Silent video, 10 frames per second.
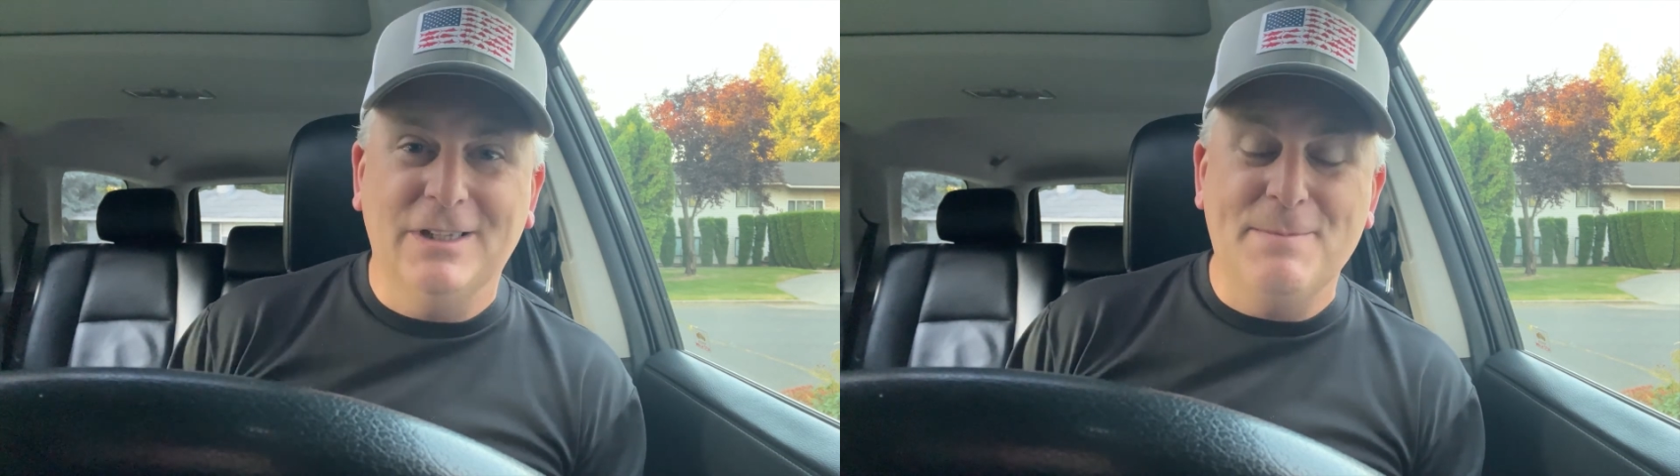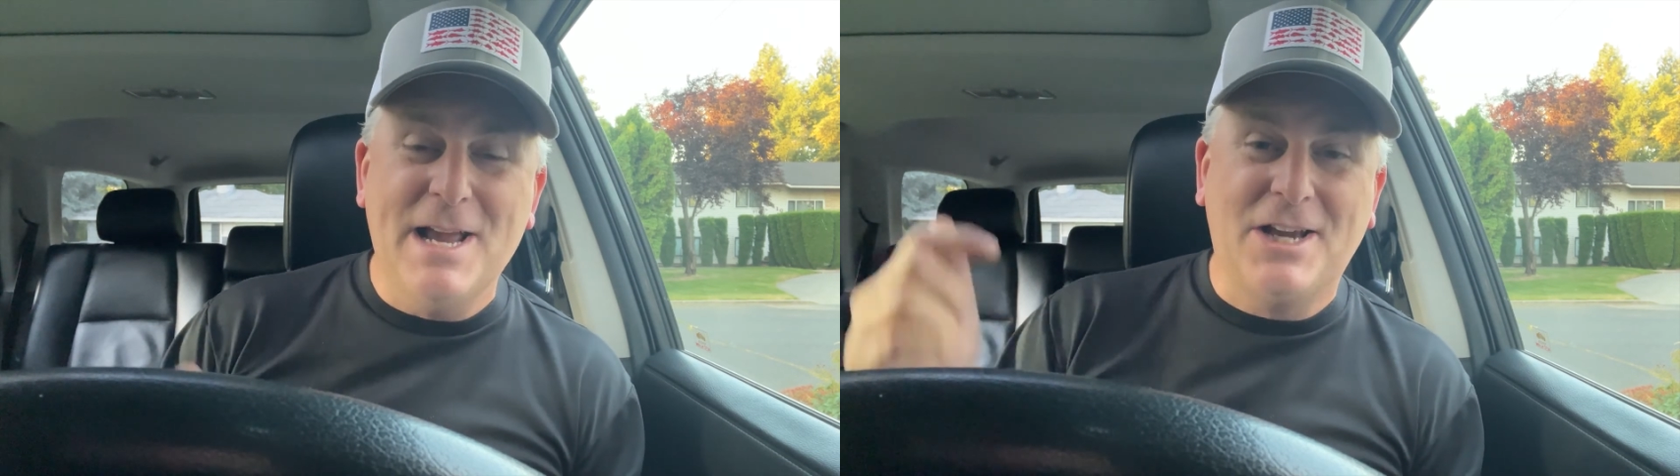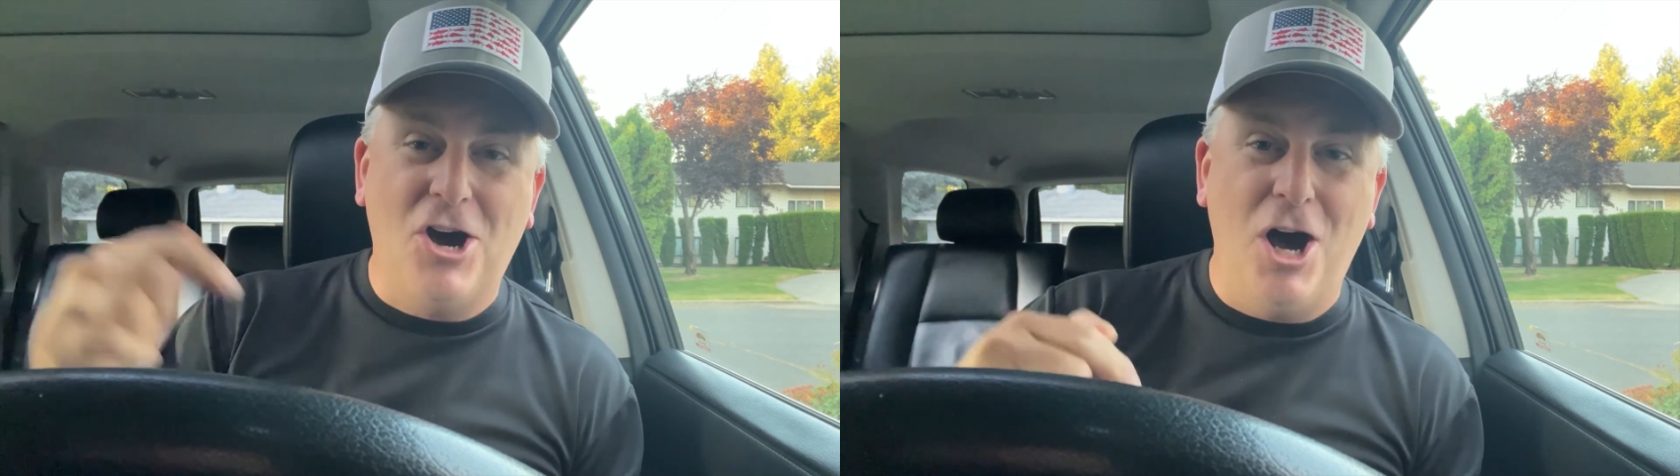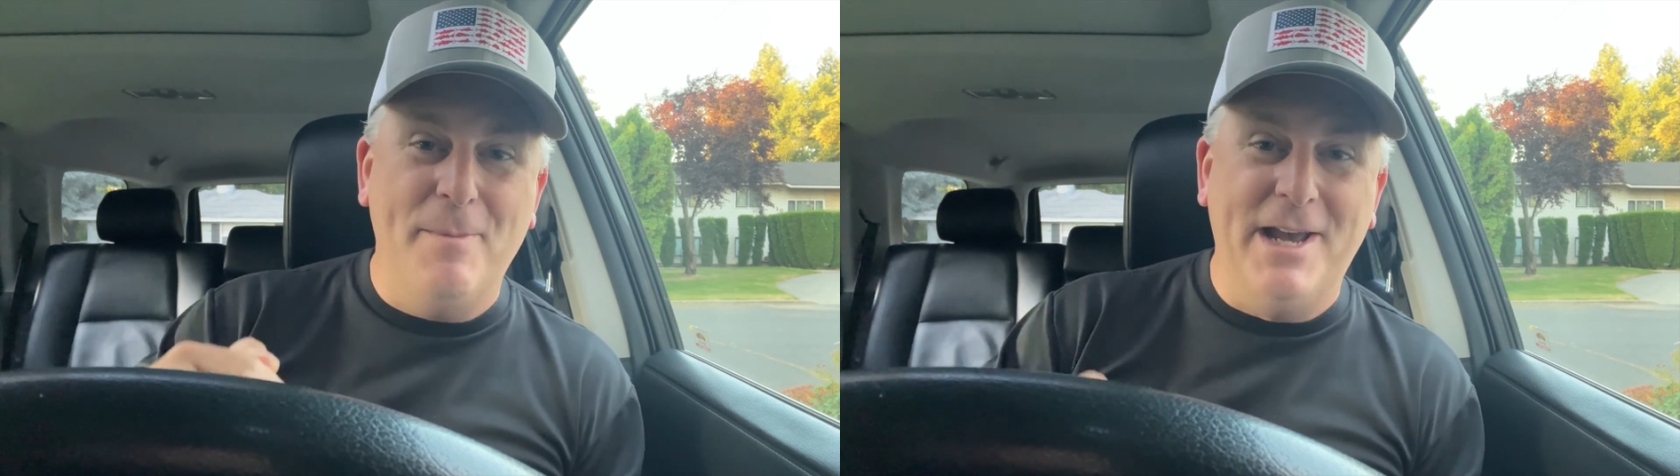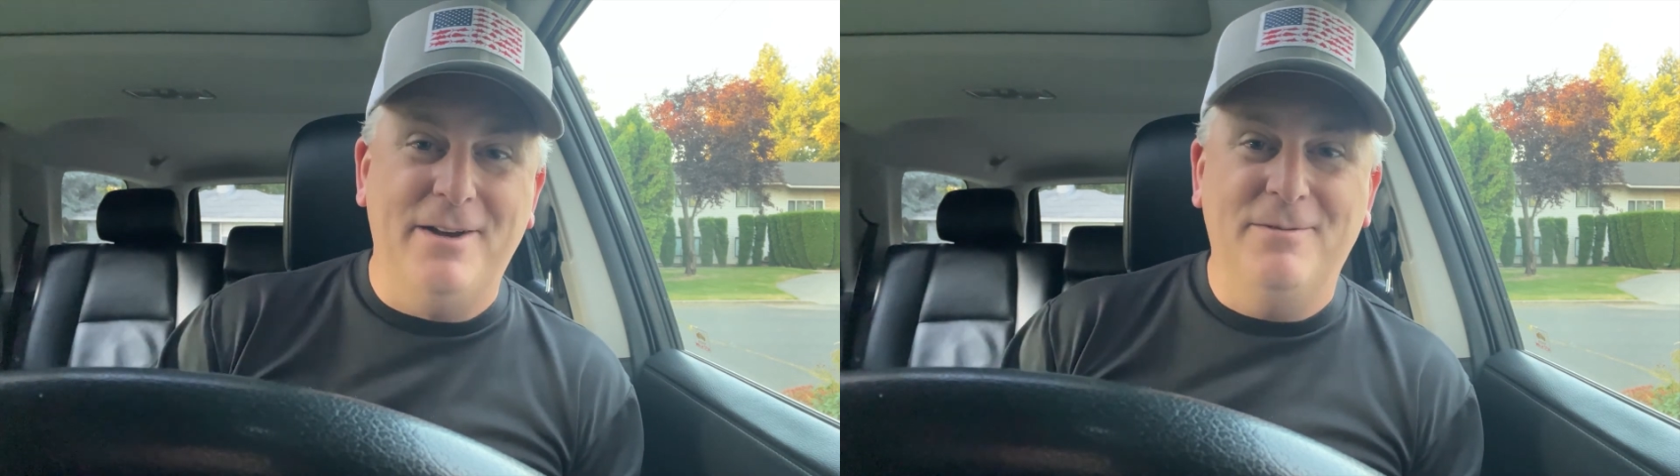Leave me a
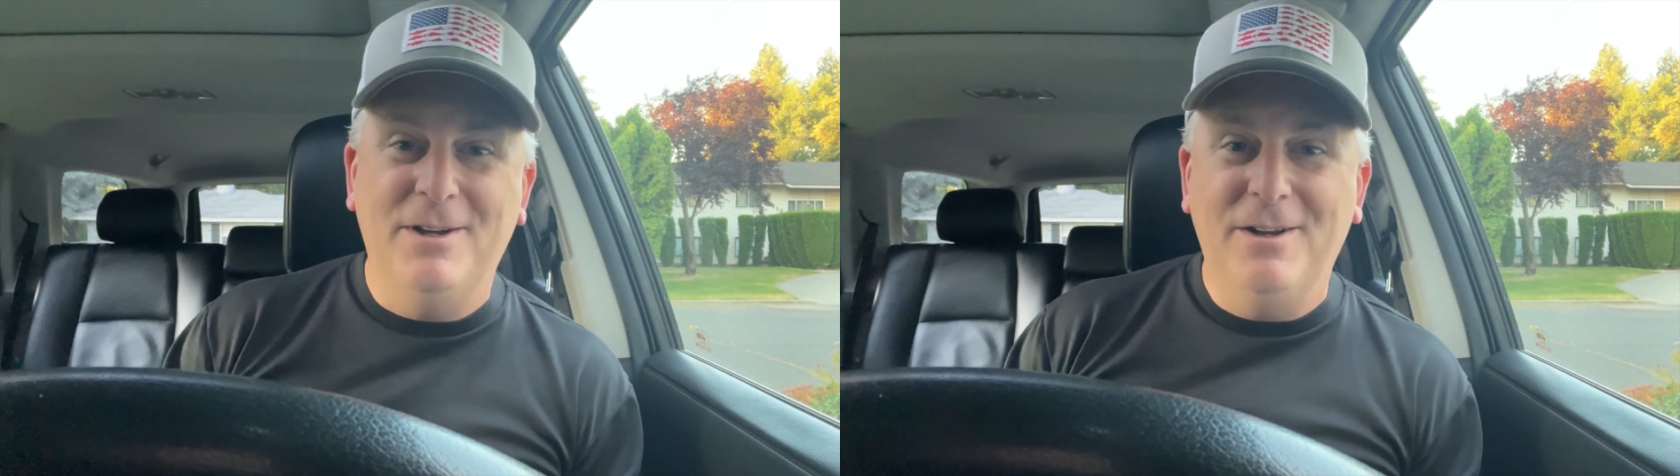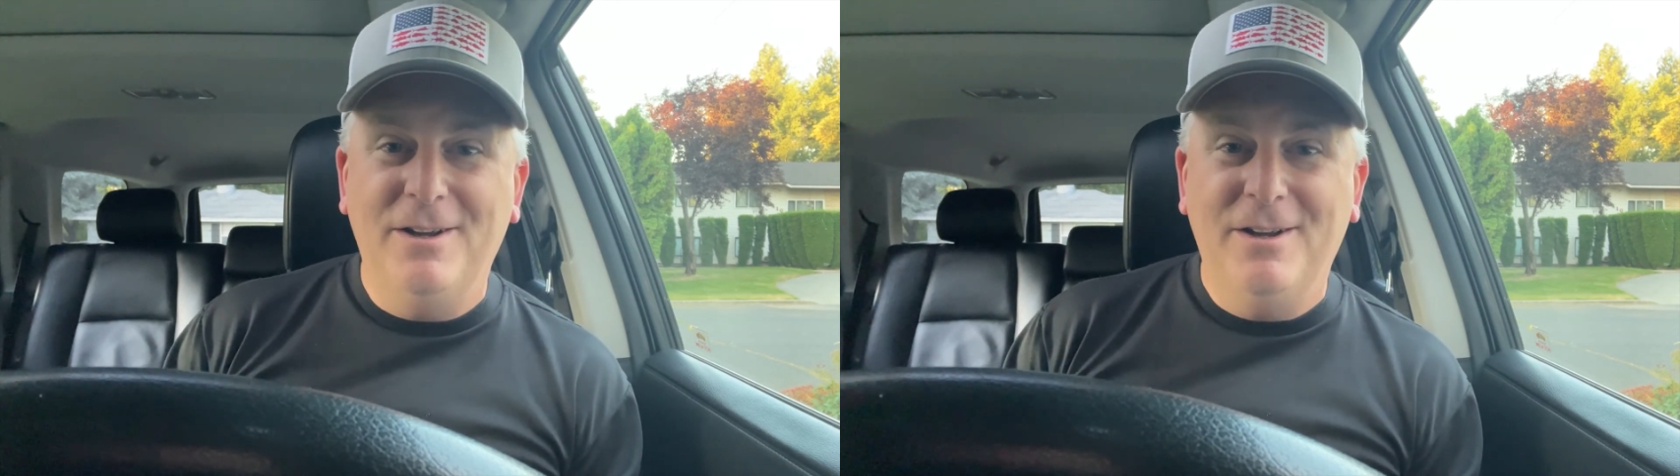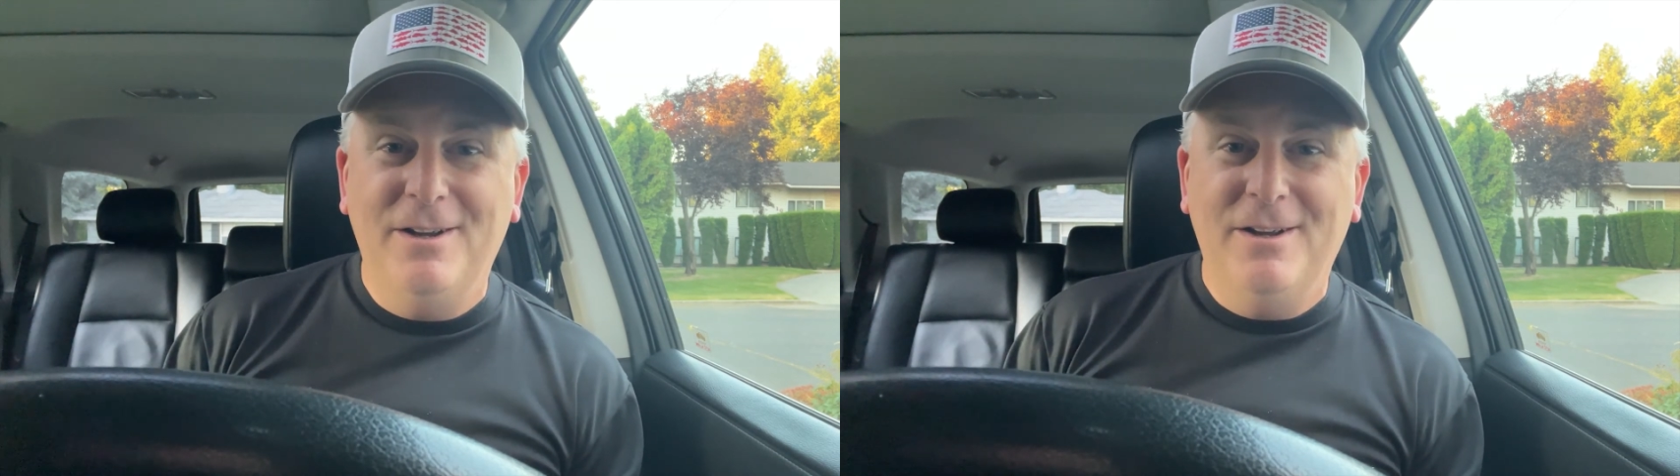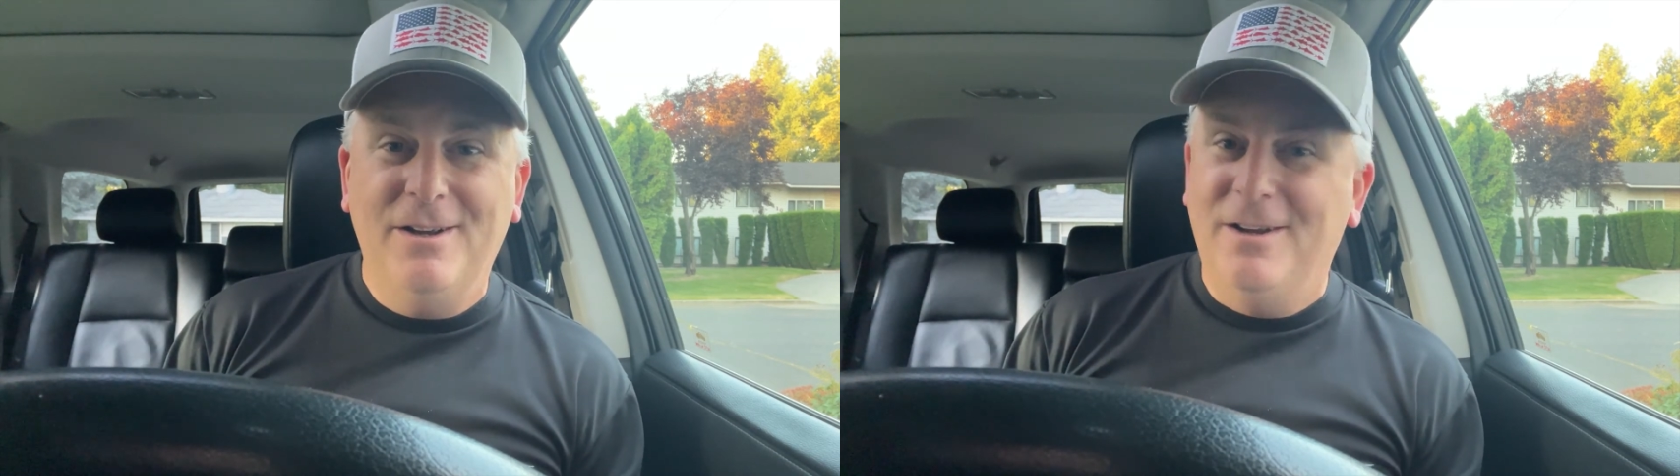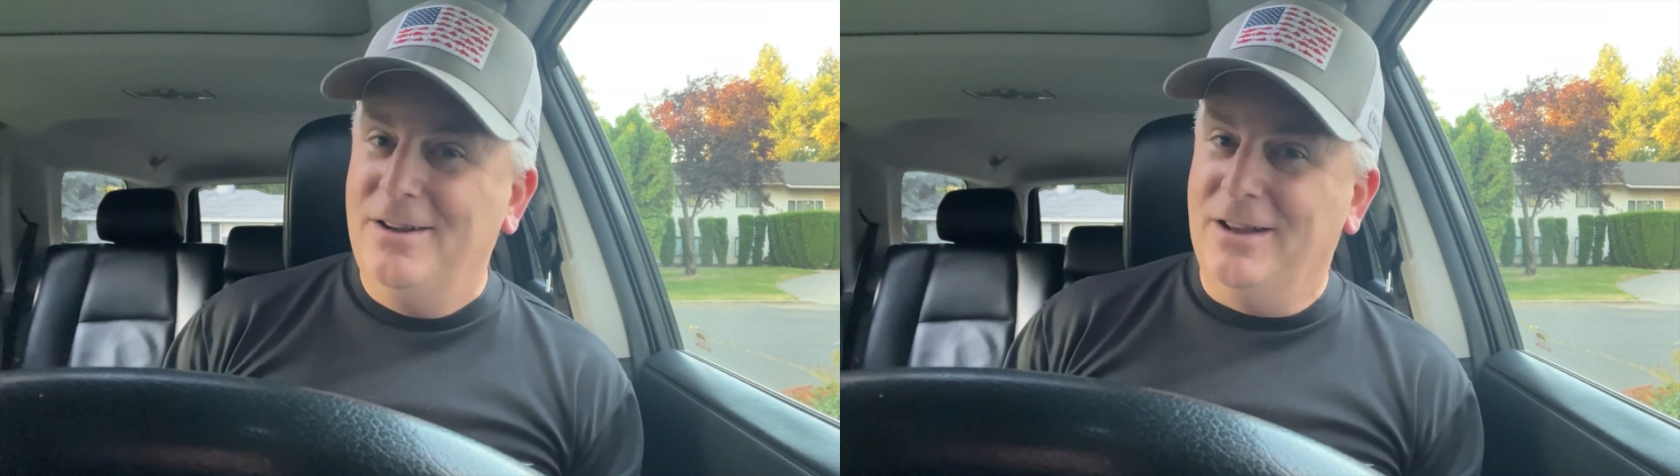comment.
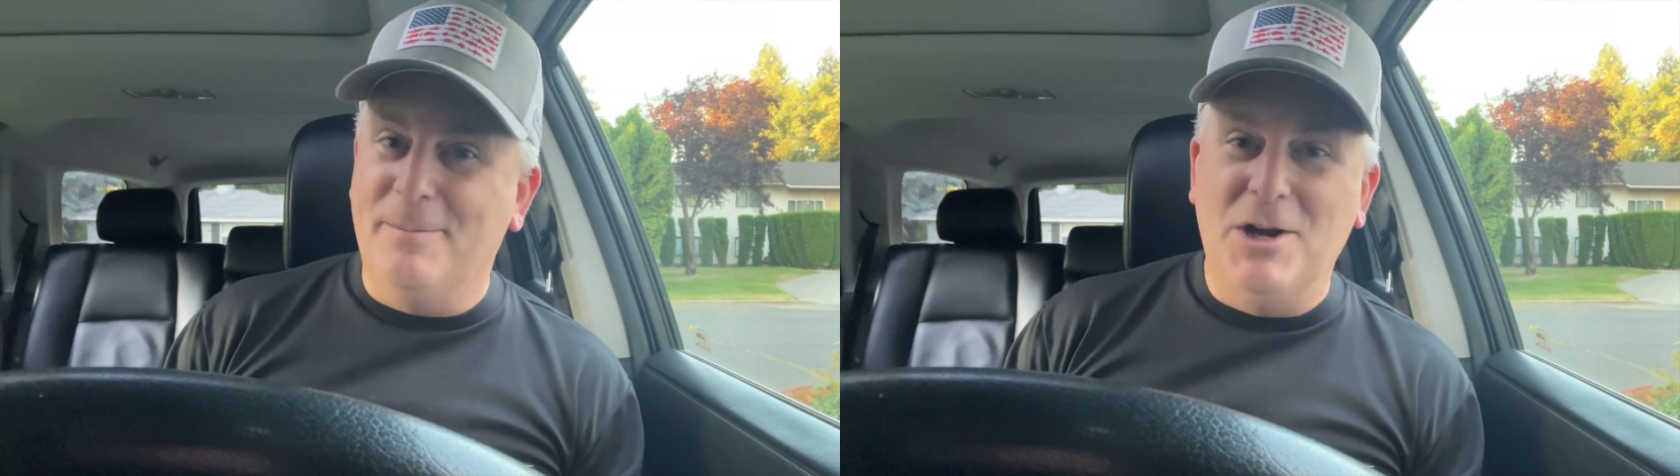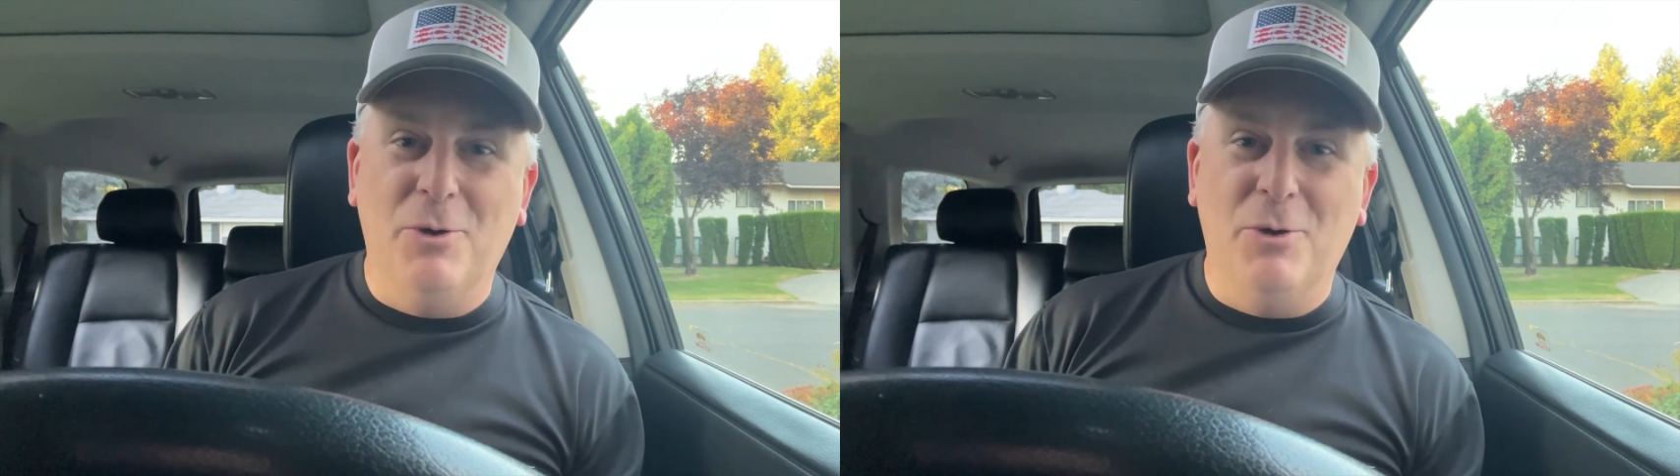Let me